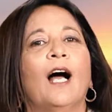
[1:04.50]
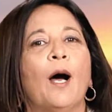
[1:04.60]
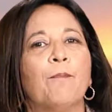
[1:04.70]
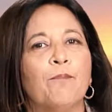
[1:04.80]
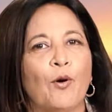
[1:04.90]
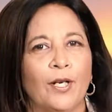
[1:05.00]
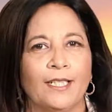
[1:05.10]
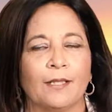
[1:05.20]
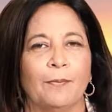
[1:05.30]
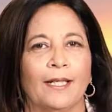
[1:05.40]

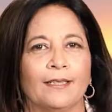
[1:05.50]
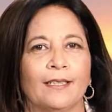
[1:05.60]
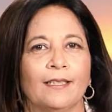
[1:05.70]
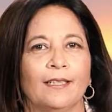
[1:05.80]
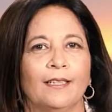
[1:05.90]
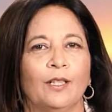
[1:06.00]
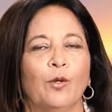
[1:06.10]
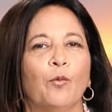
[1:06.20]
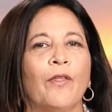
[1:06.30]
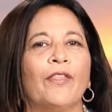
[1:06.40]
appointment
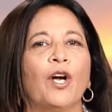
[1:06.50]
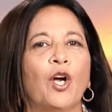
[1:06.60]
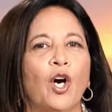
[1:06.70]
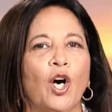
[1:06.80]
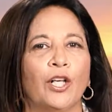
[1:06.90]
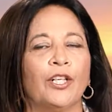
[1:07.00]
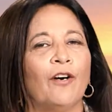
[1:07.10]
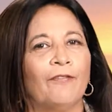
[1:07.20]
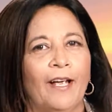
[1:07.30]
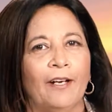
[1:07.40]
with the God
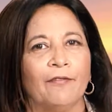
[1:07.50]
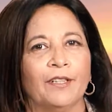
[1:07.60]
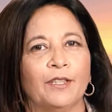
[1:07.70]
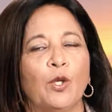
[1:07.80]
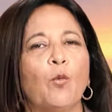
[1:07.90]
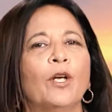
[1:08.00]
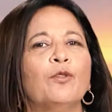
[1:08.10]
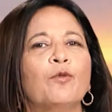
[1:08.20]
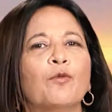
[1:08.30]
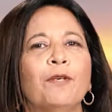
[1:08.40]
of heaven, the one
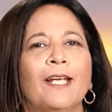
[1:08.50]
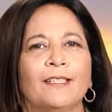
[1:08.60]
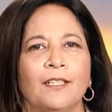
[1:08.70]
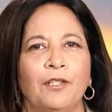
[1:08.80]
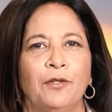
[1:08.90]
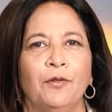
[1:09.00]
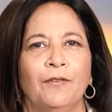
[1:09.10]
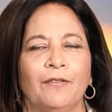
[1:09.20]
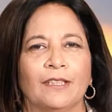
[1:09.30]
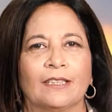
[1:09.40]
who created the
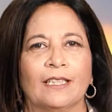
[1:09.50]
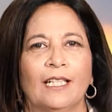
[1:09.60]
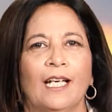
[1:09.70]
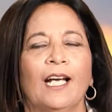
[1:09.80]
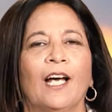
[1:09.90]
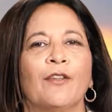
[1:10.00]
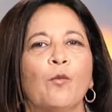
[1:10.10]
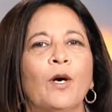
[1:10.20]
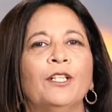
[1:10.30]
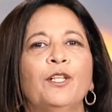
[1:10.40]
universe, and the
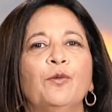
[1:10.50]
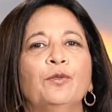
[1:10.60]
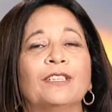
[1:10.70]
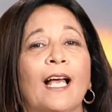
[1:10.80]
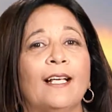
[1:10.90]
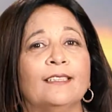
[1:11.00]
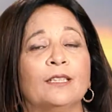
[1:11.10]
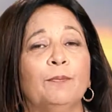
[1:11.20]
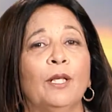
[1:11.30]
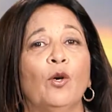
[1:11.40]
one in whose
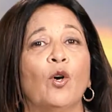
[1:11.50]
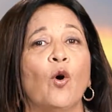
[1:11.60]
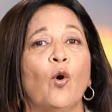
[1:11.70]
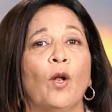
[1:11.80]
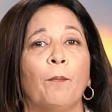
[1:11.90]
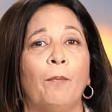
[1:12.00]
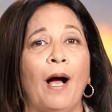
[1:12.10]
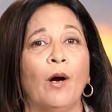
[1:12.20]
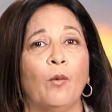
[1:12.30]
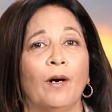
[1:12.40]
hands belong all
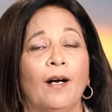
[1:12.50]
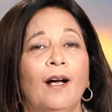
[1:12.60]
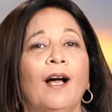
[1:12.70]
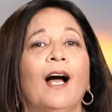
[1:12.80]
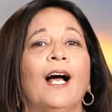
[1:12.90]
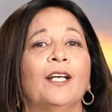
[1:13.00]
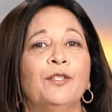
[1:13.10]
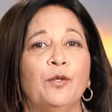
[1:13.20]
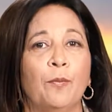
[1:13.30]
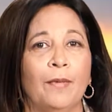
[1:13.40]
power
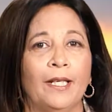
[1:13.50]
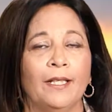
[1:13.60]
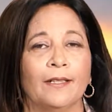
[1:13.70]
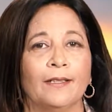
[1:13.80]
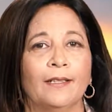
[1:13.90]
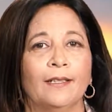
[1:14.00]
and dominion.